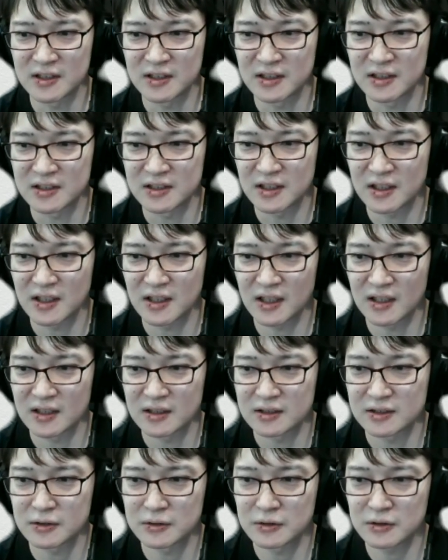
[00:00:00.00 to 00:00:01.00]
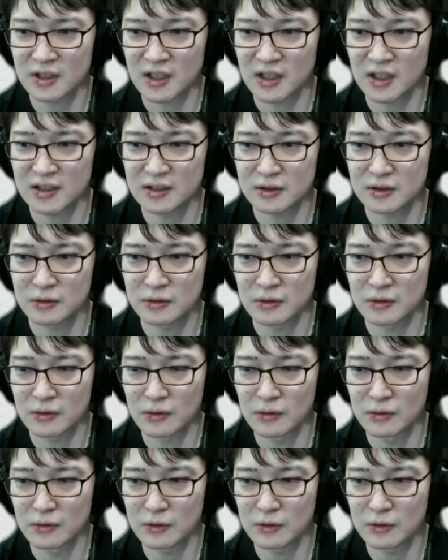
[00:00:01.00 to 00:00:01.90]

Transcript: So both of our approaches so